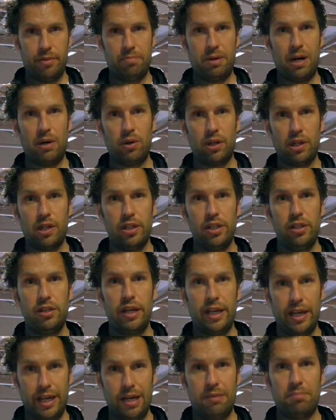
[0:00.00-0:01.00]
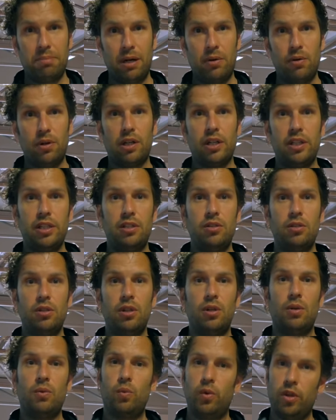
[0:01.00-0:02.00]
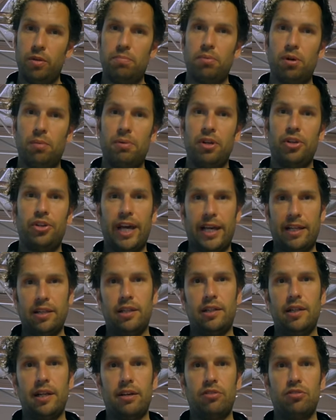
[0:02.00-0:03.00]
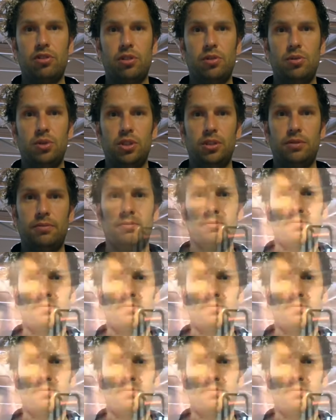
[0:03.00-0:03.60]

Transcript: the power clean, hang power clean, with a proper technical execution.